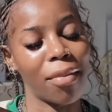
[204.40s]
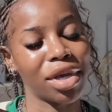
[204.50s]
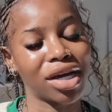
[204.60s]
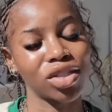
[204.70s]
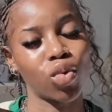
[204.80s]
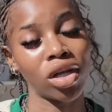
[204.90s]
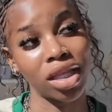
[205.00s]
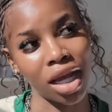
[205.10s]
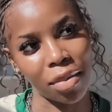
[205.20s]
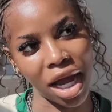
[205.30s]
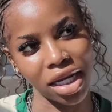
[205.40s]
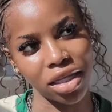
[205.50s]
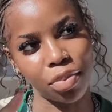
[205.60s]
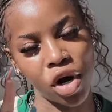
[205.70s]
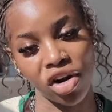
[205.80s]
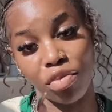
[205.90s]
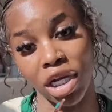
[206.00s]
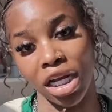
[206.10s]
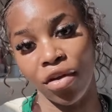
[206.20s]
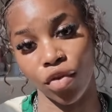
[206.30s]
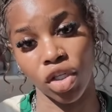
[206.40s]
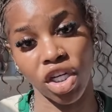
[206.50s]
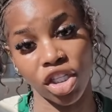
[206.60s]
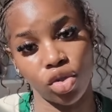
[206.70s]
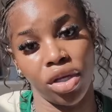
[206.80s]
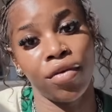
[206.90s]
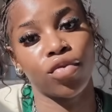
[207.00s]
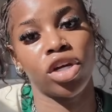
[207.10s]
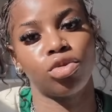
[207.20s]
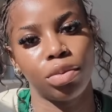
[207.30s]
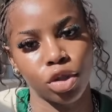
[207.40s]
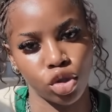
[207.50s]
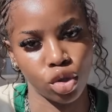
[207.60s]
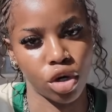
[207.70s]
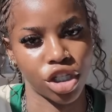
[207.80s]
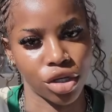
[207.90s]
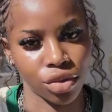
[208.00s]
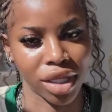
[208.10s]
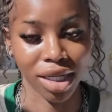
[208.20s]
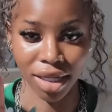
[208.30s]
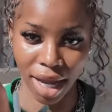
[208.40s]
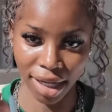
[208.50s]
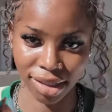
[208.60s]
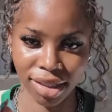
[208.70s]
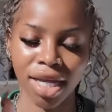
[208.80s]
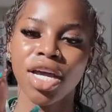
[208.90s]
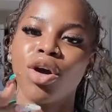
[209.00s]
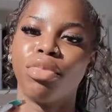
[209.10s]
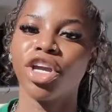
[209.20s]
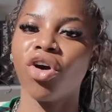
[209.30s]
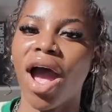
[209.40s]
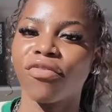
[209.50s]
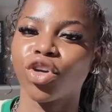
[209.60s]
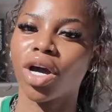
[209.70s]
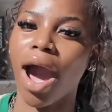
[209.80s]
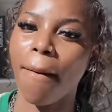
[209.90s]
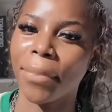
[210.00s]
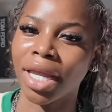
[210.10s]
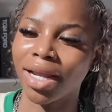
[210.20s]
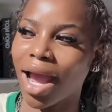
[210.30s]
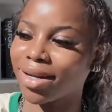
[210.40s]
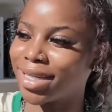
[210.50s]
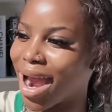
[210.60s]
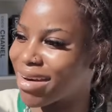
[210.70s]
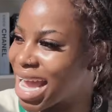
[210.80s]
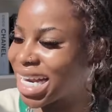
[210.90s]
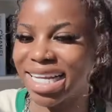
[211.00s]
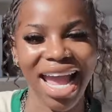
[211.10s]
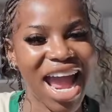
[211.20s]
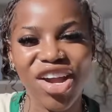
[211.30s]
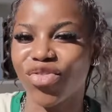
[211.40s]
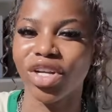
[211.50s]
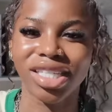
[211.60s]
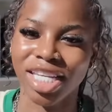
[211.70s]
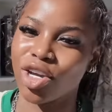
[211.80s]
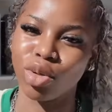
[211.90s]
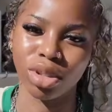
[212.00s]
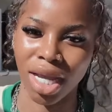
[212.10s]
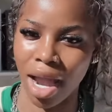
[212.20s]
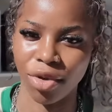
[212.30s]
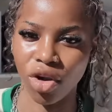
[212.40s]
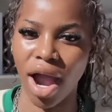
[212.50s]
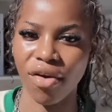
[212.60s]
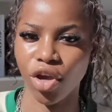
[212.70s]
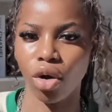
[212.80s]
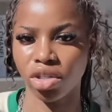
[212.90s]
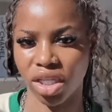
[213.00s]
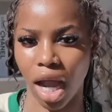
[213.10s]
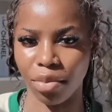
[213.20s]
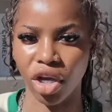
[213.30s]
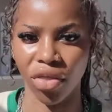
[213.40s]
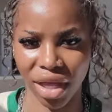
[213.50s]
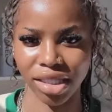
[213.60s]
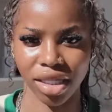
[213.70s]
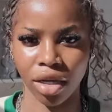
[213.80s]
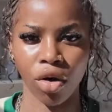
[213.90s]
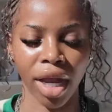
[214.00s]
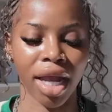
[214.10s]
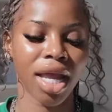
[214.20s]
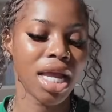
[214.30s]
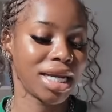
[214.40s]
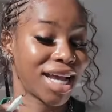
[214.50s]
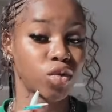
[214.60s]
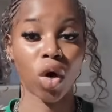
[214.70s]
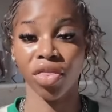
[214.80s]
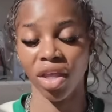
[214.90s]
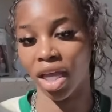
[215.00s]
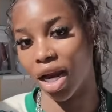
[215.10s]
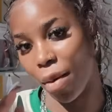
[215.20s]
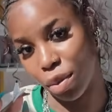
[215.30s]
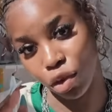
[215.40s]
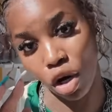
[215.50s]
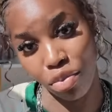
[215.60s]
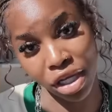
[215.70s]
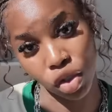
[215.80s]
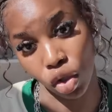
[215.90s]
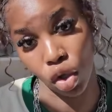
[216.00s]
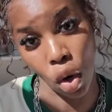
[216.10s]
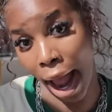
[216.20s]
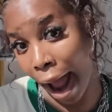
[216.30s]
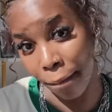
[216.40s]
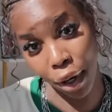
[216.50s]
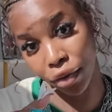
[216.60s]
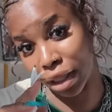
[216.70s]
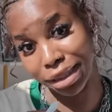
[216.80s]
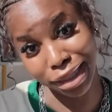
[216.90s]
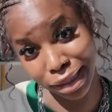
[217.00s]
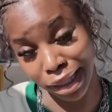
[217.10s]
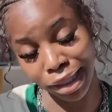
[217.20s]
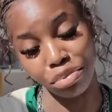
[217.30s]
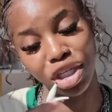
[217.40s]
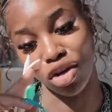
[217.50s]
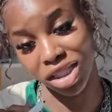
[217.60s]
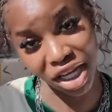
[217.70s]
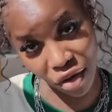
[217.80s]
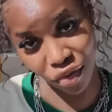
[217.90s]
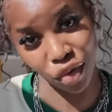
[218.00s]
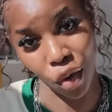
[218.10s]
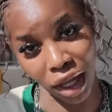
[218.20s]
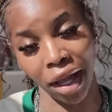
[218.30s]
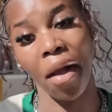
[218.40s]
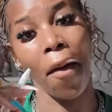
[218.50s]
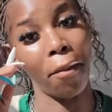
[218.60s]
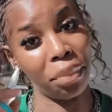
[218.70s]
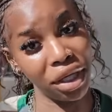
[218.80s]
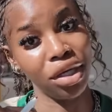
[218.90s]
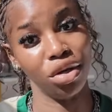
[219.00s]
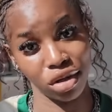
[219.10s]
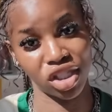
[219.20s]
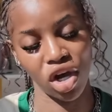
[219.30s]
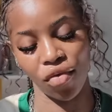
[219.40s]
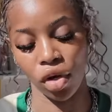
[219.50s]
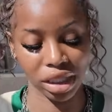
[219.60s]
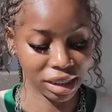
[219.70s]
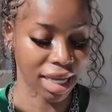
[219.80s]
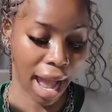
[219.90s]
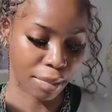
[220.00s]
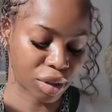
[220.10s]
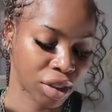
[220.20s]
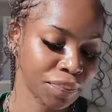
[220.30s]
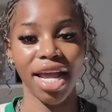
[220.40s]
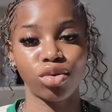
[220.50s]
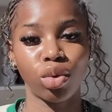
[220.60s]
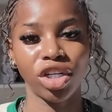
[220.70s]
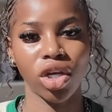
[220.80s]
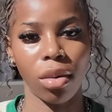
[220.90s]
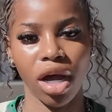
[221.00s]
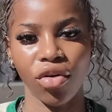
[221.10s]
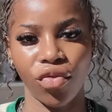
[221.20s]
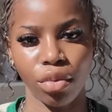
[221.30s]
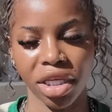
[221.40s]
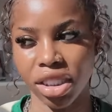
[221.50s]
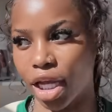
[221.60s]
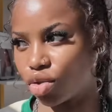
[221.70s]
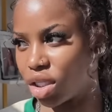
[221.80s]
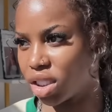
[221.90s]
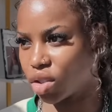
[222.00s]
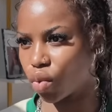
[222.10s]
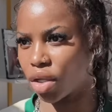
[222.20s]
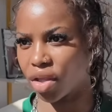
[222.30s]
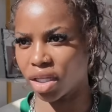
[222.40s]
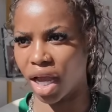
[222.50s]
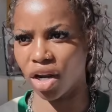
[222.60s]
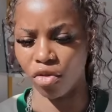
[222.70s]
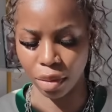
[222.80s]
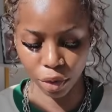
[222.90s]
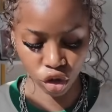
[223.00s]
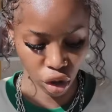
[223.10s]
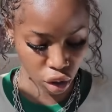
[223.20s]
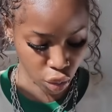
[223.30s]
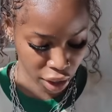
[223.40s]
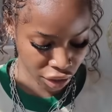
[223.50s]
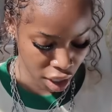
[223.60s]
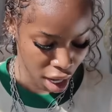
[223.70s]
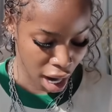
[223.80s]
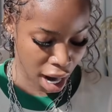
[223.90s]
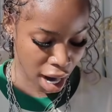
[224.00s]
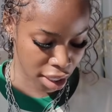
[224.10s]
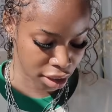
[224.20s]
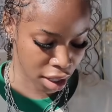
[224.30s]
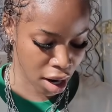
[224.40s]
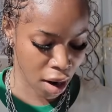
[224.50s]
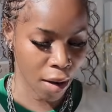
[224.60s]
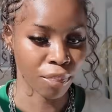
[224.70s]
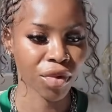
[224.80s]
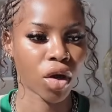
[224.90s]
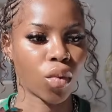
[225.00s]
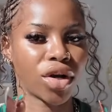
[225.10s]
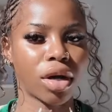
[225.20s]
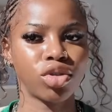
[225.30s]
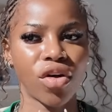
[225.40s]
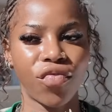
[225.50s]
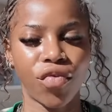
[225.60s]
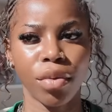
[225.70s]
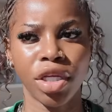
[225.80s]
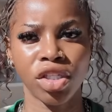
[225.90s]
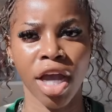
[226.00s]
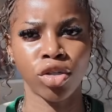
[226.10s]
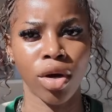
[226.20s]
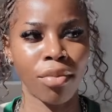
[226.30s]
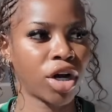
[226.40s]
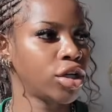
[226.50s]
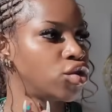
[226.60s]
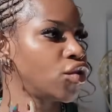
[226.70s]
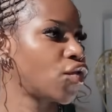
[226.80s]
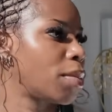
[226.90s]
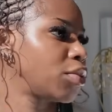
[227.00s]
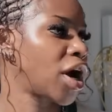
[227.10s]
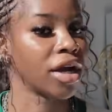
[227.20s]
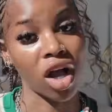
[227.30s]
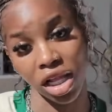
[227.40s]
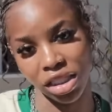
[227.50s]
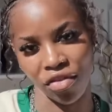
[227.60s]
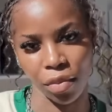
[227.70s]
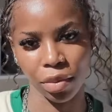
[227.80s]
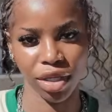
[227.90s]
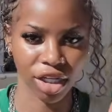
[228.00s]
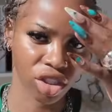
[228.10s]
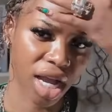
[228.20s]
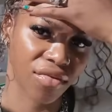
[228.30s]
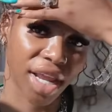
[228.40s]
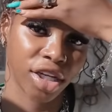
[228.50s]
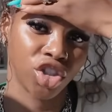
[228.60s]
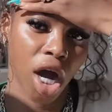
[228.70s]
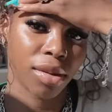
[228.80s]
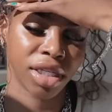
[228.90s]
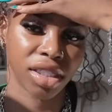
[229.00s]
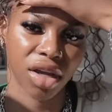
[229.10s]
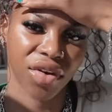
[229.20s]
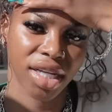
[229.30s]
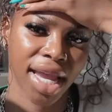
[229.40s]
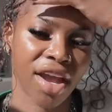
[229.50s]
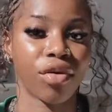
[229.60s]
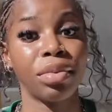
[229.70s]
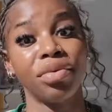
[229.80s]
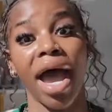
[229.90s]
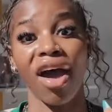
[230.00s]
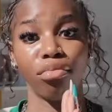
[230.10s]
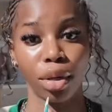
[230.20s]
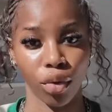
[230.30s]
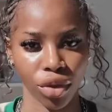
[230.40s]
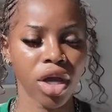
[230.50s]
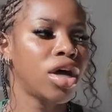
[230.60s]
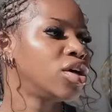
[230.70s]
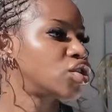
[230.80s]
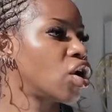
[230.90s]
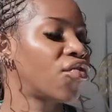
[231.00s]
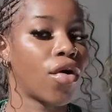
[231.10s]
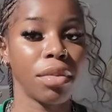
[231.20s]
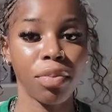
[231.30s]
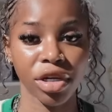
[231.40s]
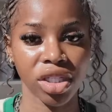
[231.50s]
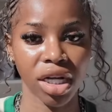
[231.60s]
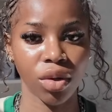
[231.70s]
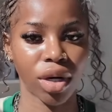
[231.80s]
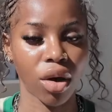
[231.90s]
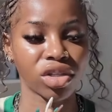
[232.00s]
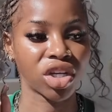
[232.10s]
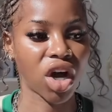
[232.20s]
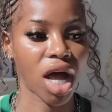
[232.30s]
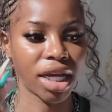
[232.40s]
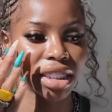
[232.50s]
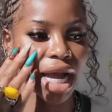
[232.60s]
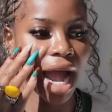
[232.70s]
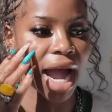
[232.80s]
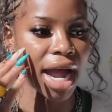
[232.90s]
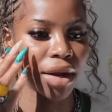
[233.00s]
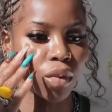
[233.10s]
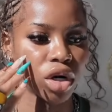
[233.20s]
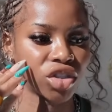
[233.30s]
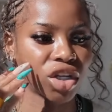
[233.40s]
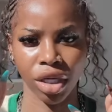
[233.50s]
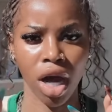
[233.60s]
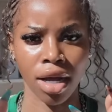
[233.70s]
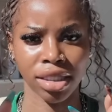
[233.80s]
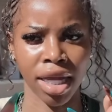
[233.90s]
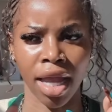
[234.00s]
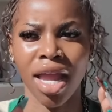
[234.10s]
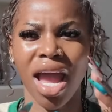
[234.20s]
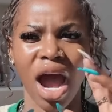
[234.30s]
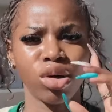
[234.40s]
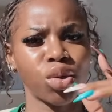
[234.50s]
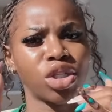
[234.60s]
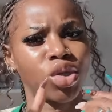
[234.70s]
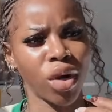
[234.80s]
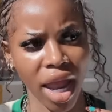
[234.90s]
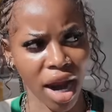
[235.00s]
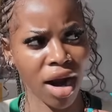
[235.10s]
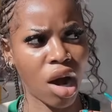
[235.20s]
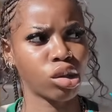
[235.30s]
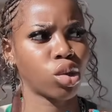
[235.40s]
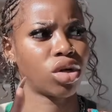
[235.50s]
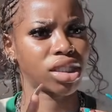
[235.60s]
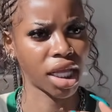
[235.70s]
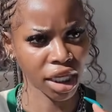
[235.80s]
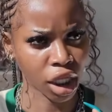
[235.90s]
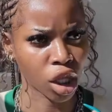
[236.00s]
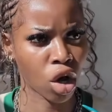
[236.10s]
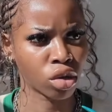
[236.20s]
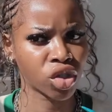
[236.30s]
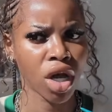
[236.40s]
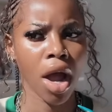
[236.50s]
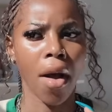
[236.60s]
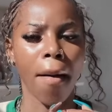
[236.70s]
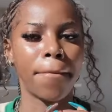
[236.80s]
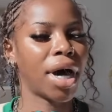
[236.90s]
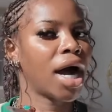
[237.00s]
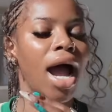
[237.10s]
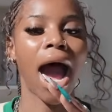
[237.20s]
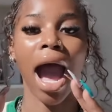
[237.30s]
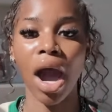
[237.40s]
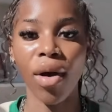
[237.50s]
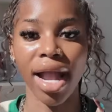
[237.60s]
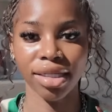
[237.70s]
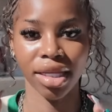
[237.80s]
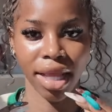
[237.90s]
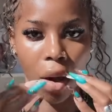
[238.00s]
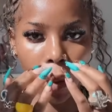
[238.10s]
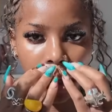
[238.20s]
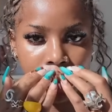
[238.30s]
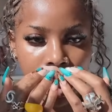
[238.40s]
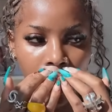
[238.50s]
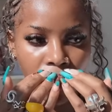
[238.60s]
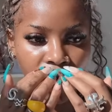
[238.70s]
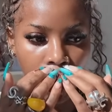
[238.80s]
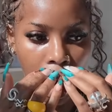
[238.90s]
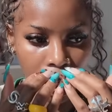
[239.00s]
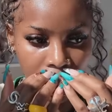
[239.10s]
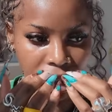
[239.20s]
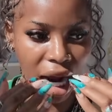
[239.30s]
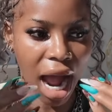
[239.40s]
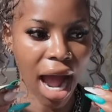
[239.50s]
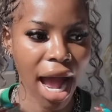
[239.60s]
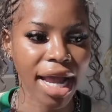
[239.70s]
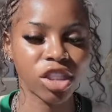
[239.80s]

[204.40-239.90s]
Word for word: because one thing about it, the point of being an influencer is to influence people to do what you're doing. Yes. But you don't have to copy directly every single time. You know, have your own style, be authentic, okay? That's one thing a lot of people don't bring to no app authenticity. Be yourself, okay? be yourself on these apps. Next, we want to talk about a filming schedule. This is one thing that a lot of people struggle with. And um, when it comes to a filming schedule, I'm going to do for people that are in college and for people that just have like jobs and stuff like that and for people that have both. So for me personally, when I was in college, I was doing content. I also was doing hair. I also was selling clothes. But how I did that was for college, I